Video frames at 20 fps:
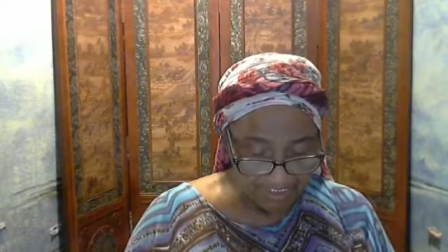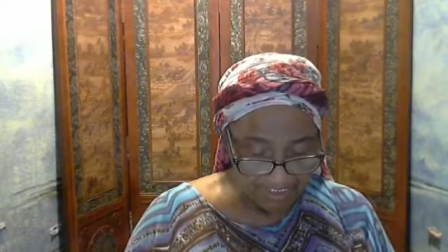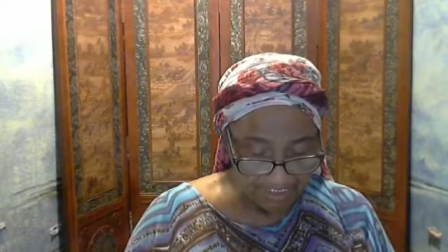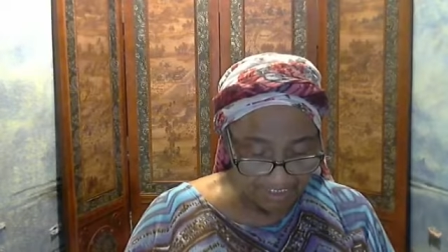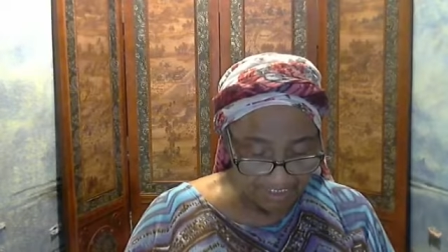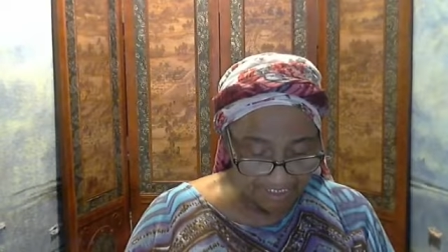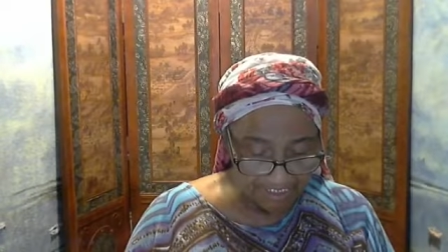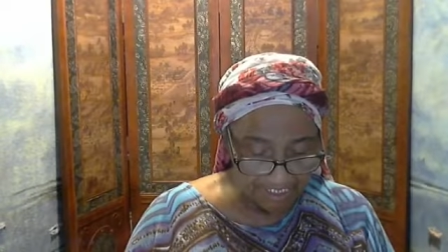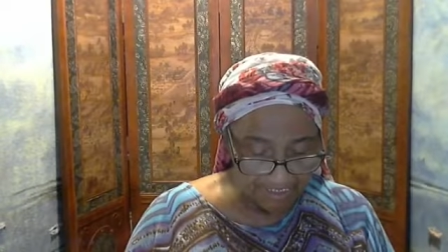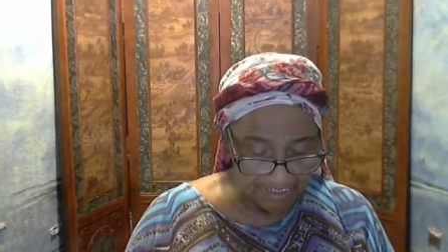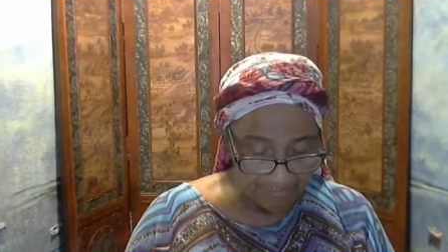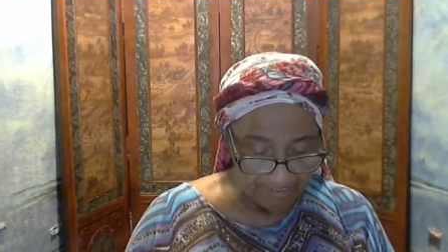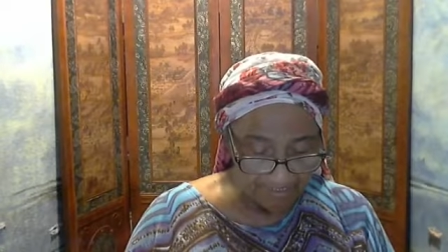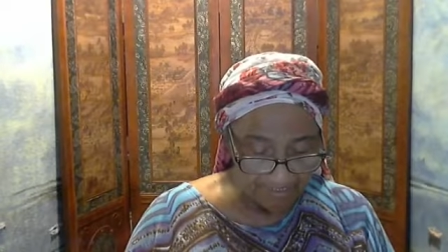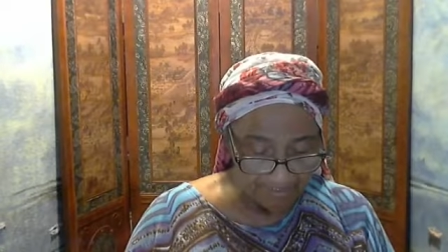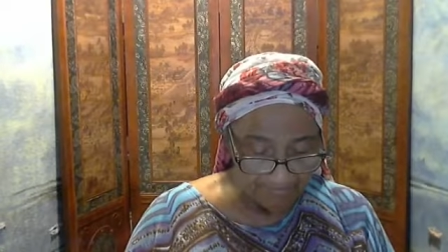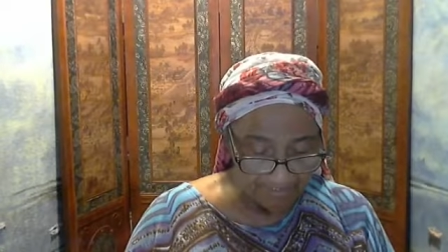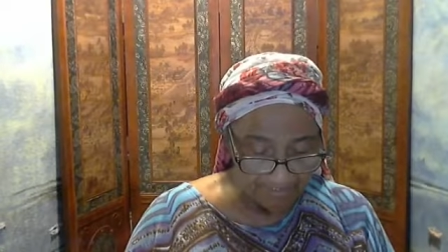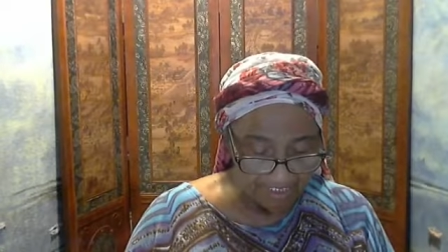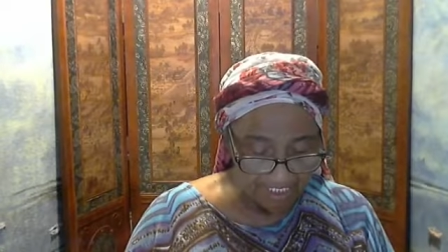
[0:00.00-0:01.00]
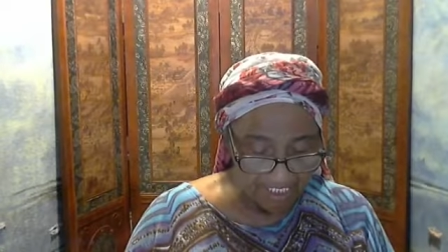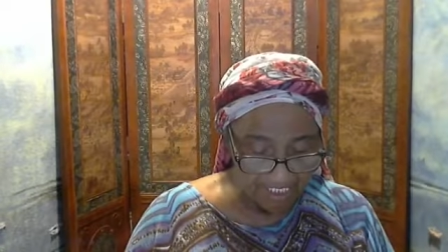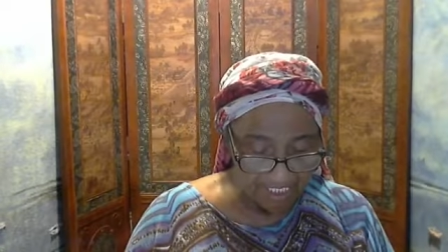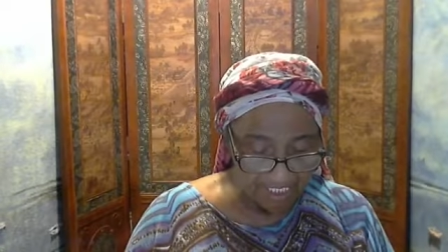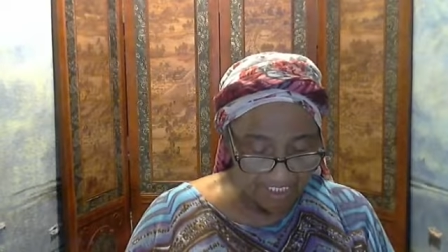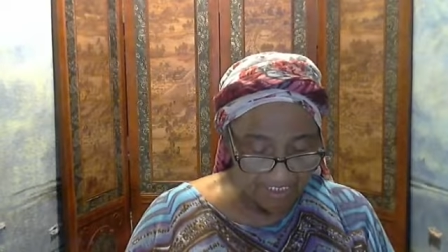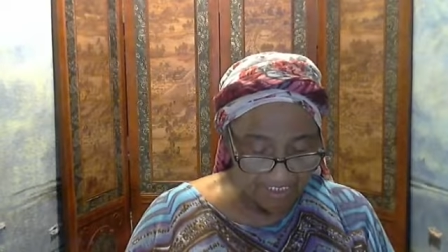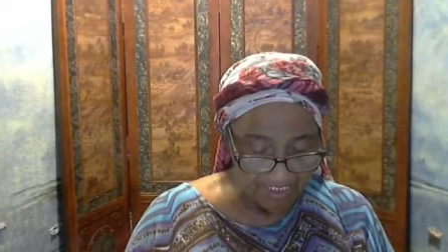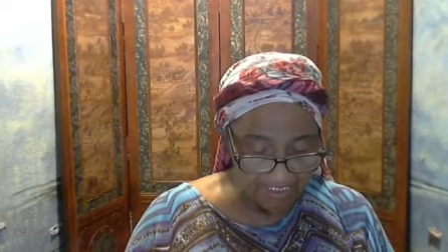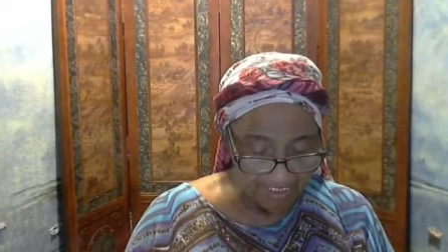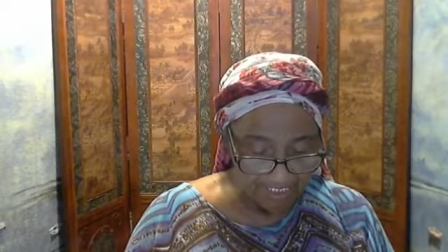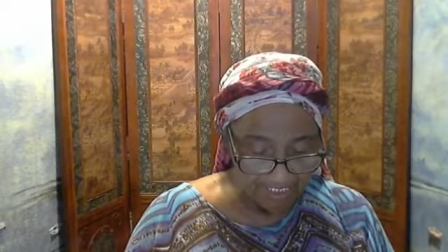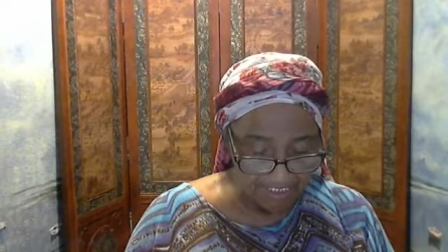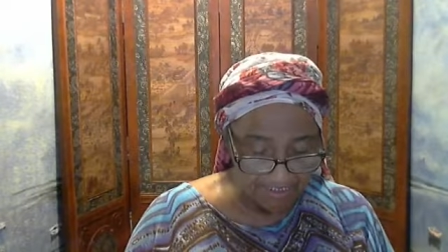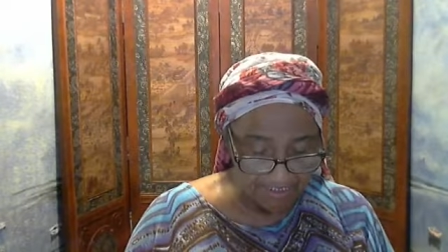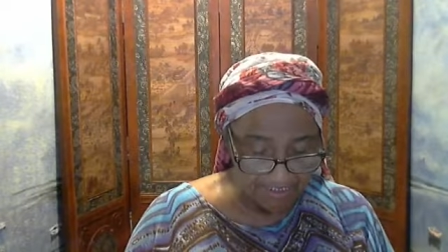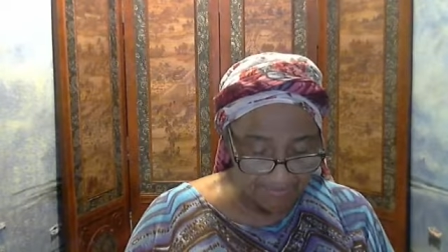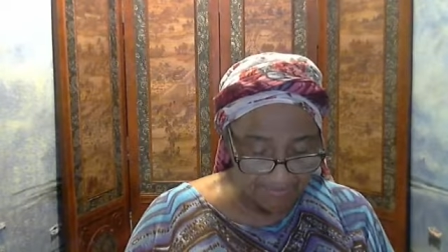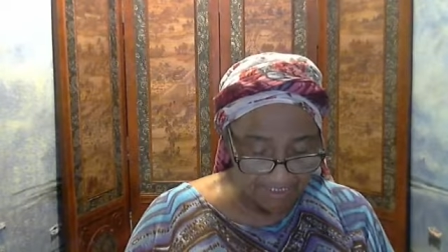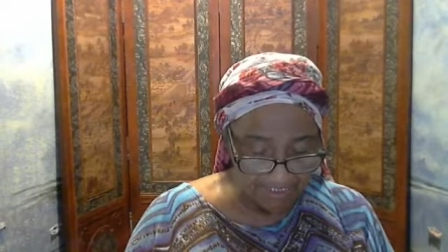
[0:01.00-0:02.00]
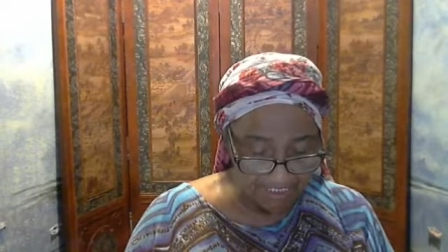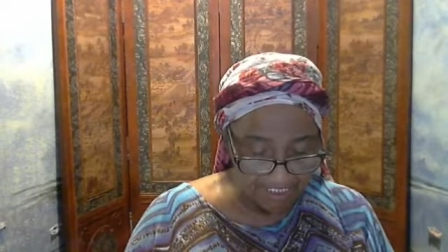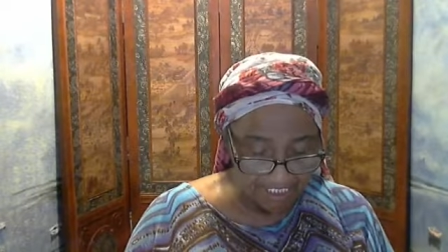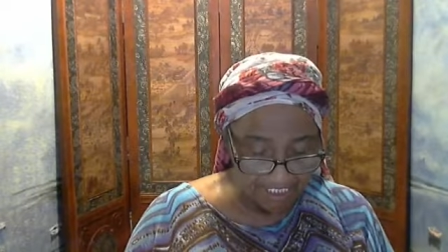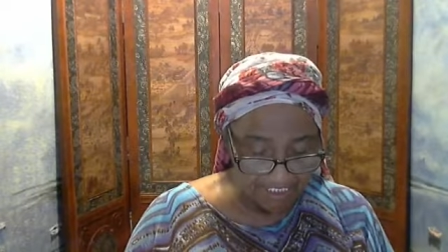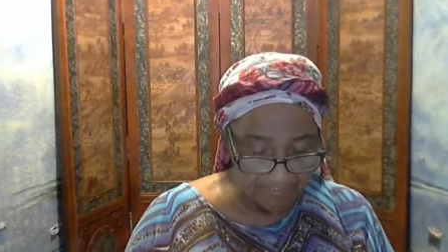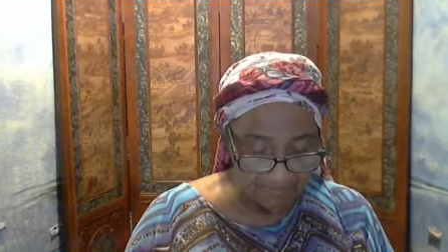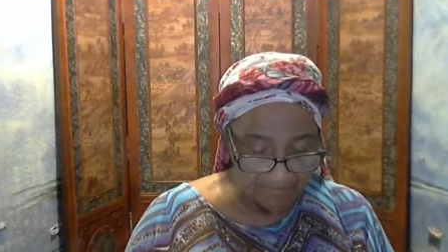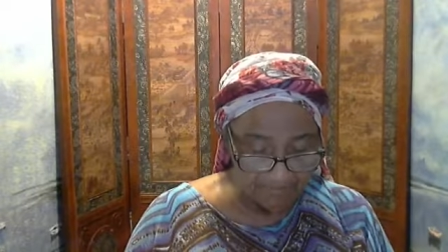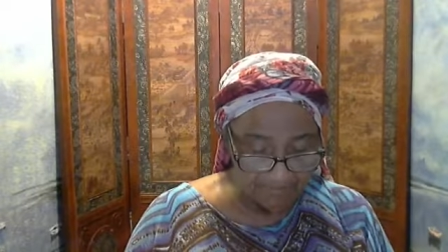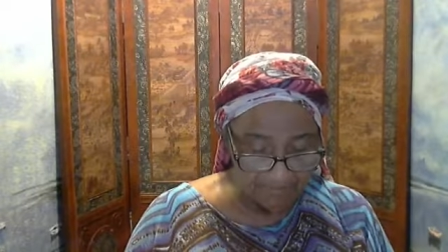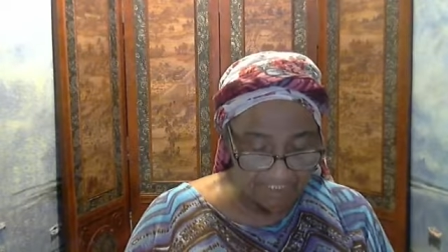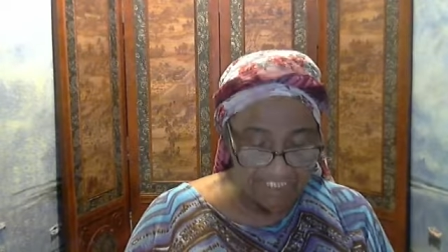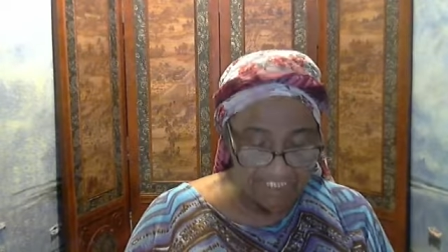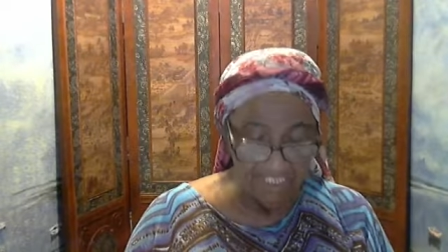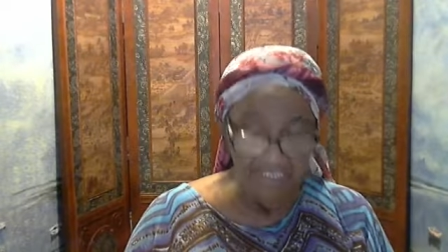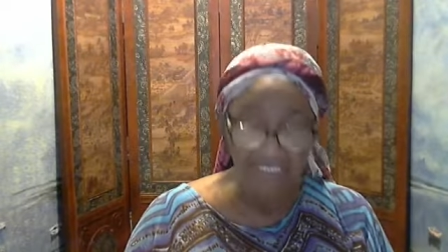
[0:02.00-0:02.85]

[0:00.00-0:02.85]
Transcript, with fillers: the counsel of God against themselves, being